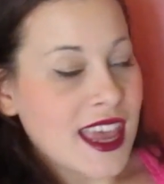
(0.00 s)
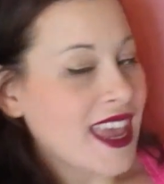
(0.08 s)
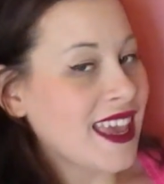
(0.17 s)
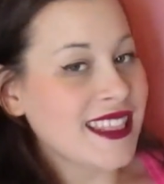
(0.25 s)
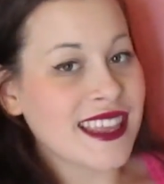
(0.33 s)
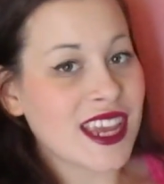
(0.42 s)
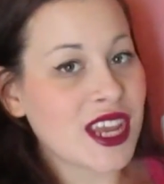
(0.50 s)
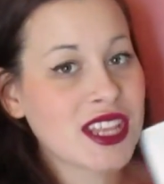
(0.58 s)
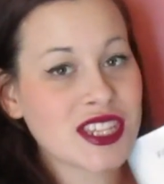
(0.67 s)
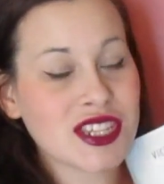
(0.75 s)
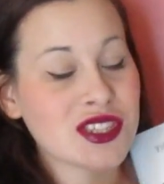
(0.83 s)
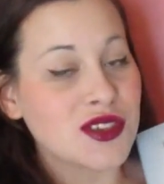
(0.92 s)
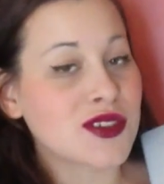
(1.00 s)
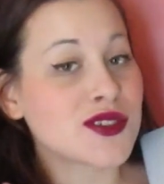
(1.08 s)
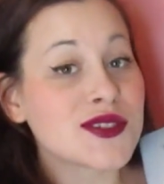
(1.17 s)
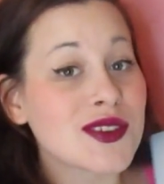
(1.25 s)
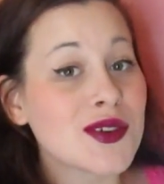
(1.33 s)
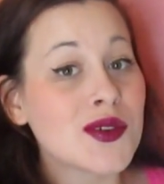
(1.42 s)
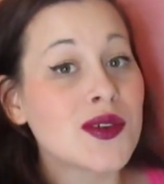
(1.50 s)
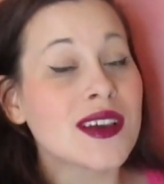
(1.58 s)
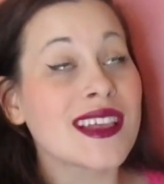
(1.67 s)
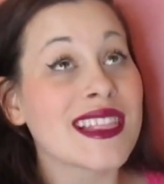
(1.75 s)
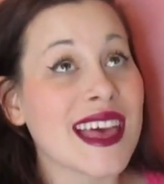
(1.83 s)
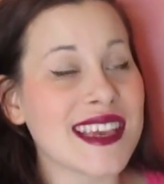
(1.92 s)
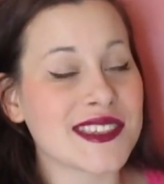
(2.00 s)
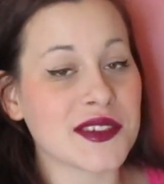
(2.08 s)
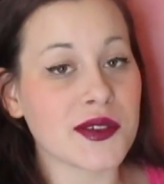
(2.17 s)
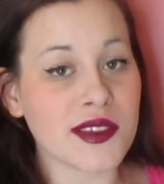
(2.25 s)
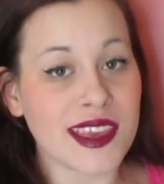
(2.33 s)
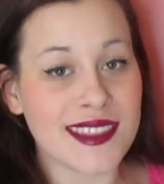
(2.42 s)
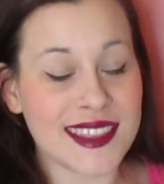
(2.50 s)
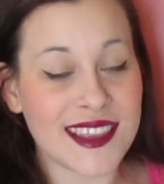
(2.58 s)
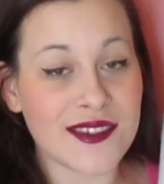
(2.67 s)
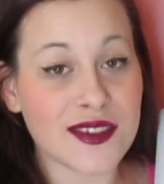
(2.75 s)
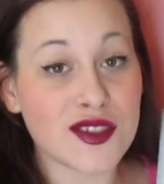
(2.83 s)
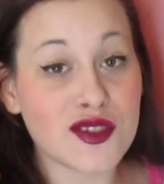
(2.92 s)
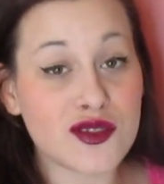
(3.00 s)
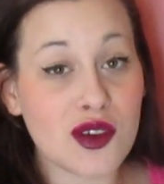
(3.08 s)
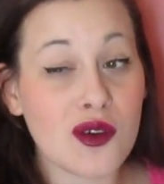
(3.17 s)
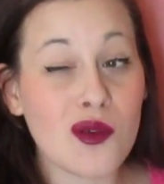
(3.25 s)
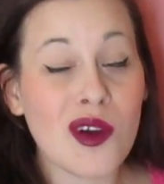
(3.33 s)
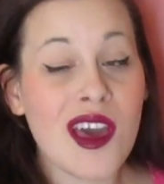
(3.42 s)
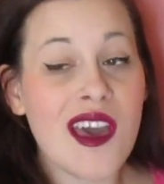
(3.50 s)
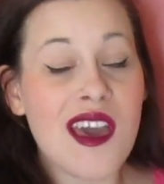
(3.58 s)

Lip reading: and they just look so classical and they look so